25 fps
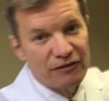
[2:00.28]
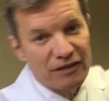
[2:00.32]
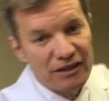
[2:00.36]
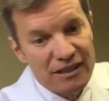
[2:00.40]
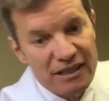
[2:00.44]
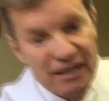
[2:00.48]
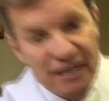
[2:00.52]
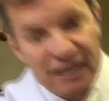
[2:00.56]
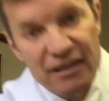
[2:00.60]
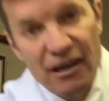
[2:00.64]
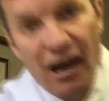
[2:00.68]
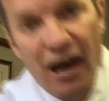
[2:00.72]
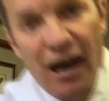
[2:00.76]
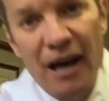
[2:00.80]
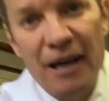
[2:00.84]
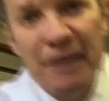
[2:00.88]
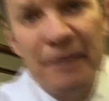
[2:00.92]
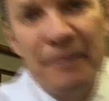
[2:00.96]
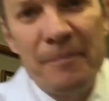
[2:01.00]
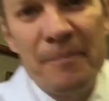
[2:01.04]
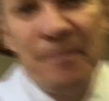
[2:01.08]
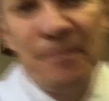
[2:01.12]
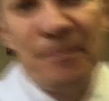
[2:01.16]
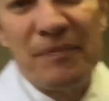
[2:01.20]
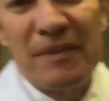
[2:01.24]
is
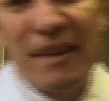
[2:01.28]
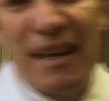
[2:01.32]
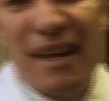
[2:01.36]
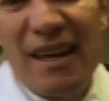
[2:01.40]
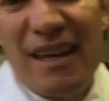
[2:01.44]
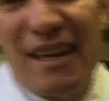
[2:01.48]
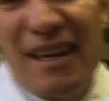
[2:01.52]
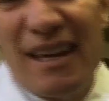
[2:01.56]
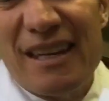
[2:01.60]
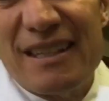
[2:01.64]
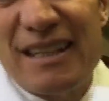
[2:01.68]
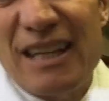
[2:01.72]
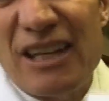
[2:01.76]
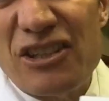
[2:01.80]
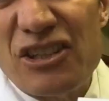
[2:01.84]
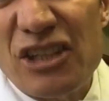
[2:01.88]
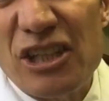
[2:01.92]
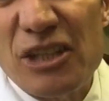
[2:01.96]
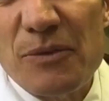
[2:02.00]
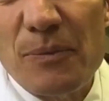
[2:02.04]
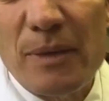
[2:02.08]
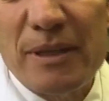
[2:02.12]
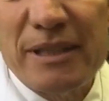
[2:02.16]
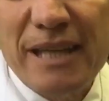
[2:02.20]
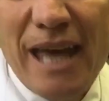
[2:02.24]
done, essentially
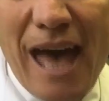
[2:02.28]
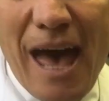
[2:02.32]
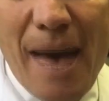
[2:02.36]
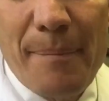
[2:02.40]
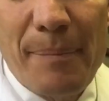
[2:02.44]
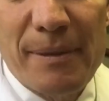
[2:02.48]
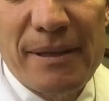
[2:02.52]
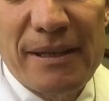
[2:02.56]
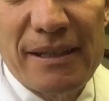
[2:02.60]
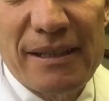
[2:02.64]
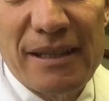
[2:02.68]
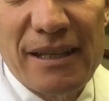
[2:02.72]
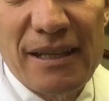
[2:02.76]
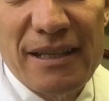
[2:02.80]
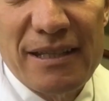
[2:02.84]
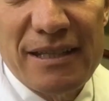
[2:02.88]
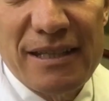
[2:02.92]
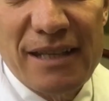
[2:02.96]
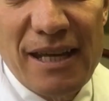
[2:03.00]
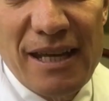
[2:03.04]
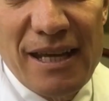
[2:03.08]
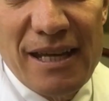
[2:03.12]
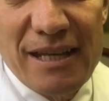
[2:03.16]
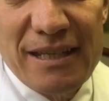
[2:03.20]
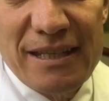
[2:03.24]
what's happening is
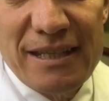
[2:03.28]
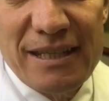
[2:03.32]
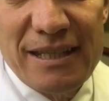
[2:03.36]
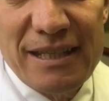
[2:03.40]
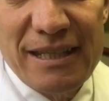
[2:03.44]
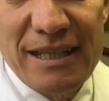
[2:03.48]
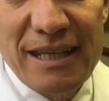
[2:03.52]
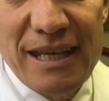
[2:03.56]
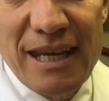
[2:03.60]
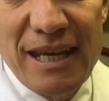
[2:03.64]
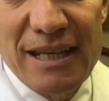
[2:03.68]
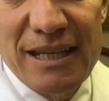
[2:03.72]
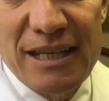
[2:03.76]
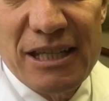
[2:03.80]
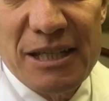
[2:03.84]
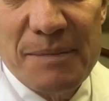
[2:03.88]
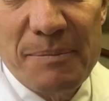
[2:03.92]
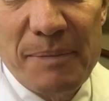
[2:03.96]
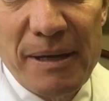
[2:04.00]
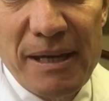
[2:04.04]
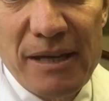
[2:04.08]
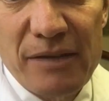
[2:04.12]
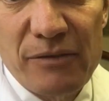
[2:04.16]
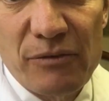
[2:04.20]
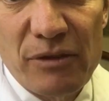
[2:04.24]
skin is
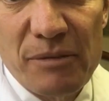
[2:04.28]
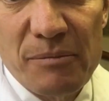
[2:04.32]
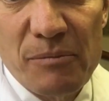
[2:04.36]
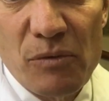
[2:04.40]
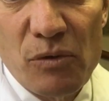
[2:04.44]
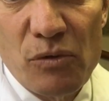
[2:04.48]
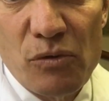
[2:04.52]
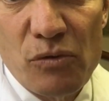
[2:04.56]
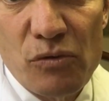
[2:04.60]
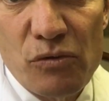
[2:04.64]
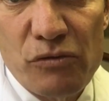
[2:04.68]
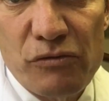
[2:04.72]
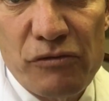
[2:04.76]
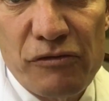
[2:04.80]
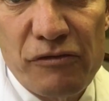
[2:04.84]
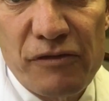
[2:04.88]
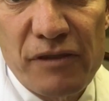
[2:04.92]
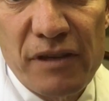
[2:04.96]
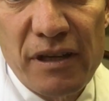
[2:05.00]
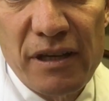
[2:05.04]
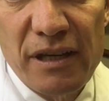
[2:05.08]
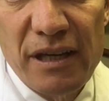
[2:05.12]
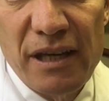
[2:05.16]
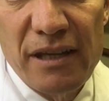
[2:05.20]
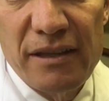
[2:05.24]
being removed
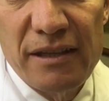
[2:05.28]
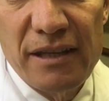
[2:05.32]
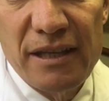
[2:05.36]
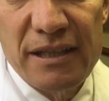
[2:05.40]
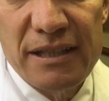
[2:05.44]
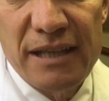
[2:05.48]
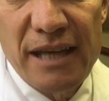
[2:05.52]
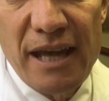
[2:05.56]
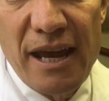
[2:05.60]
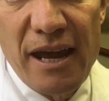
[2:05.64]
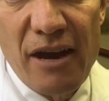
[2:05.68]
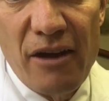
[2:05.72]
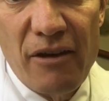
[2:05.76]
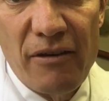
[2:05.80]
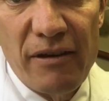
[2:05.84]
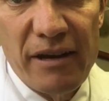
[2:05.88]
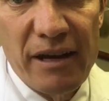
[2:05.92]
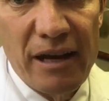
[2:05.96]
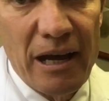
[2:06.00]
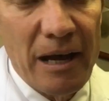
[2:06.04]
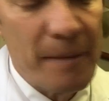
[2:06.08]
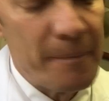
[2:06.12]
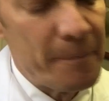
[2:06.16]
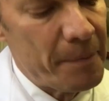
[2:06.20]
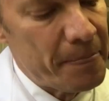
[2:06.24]
in this
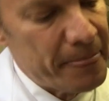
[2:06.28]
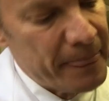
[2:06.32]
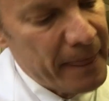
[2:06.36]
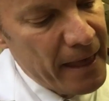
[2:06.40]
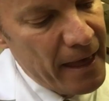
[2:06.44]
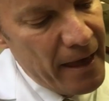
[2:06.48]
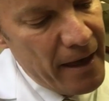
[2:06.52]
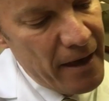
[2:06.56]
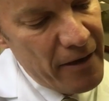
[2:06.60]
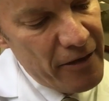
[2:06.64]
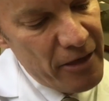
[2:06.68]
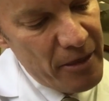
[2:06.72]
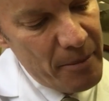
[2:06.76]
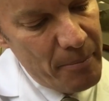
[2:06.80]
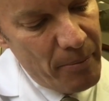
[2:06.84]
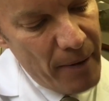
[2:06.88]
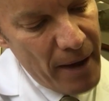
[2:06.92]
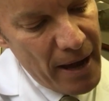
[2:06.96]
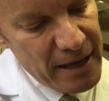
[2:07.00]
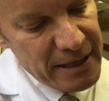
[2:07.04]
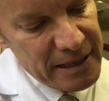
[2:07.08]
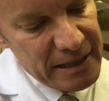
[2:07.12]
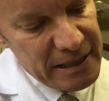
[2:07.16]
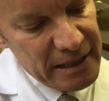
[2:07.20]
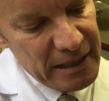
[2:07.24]
area. The
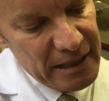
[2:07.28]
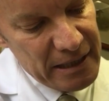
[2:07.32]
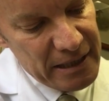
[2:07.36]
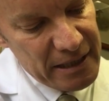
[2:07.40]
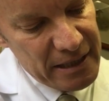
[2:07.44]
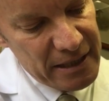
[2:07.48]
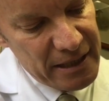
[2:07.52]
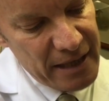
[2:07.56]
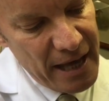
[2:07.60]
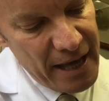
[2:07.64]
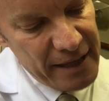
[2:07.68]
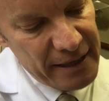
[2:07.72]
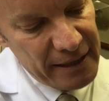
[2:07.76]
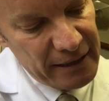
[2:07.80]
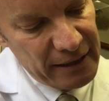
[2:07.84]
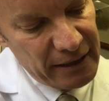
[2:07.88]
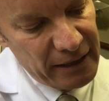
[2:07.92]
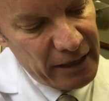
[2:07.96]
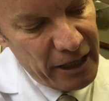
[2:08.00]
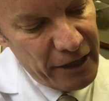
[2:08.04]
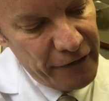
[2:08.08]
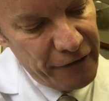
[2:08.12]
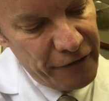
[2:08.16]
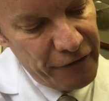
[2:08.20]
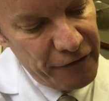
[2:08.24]
breast is then
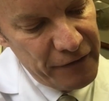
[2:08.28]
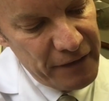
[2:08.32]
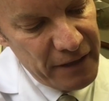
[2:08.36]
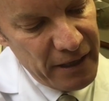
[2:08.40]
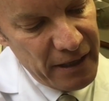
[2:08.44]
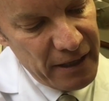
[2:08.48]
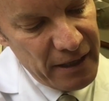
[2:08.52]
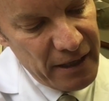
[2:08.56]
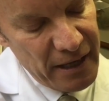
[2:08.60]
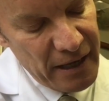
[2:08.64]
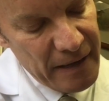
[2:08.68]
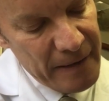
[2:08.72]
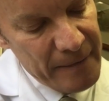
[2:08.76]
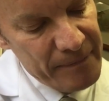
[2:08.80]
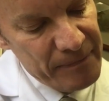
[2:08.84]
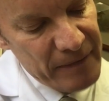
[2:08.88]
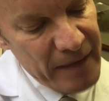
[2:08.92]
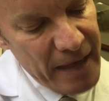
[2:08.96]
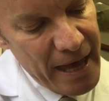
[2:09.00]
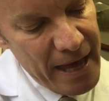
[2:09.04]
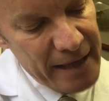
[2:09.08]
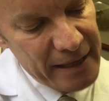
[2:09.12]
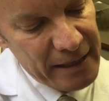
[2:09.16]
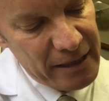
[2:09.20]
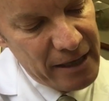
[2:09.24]
lifted
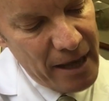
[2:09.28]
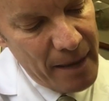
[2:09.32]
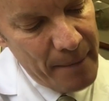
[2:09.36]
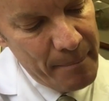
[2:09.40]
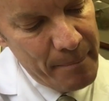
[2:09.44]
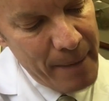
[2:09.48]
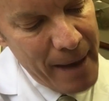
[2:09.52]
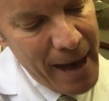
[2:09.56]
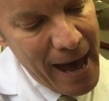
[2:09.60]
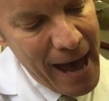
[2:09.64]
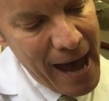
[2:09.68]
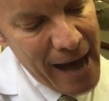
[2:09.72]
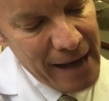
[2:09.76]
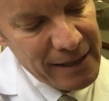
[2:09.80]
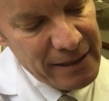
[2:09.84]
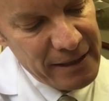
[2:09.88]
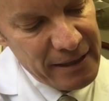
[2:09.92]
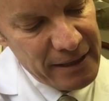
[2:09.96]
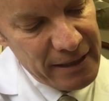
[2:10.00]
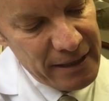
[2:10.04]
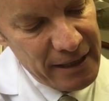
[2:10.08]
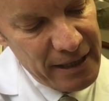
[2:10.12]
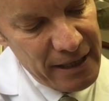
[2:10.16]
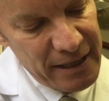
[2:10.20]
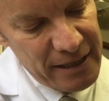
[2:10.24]
and
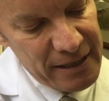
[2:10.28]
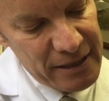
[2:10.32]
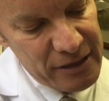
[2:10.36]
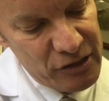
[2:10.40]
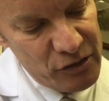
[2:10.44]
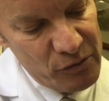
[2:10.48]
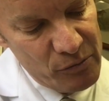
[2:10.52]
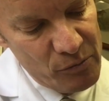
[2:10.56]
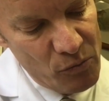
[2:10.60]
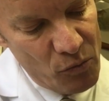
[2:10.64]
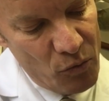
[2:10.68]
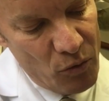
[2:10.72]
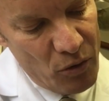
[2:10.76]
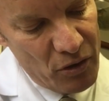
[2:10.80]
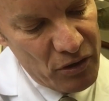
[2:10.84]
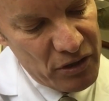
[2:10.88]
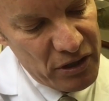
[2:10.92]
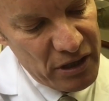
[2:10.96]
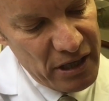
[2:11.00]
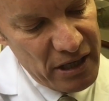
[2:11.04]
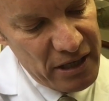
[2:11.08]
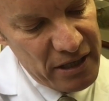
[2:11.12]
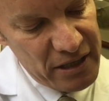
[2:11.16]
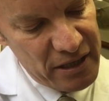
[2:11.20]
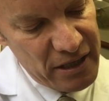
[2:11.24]
compacted into
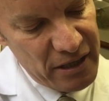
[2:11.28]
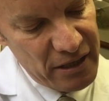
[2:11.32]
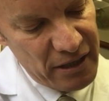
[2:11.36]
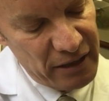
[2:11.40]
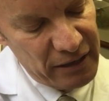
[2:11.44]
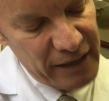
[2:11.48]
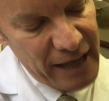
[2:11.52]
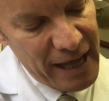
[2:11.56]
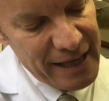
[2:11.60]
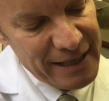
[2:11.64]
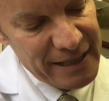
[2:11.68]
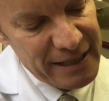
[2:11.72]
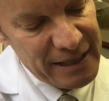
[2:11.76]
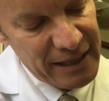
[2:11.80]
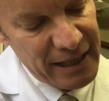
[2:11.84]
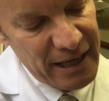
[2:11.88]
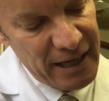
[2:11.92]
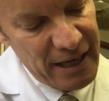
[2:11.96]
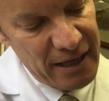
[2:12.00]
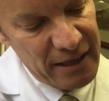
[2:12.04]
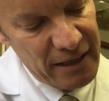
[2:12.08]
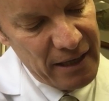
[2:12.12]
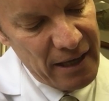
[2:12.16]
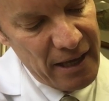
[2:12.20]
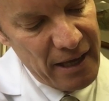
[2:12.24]
the less
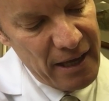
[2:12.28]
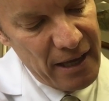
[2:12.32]
skin,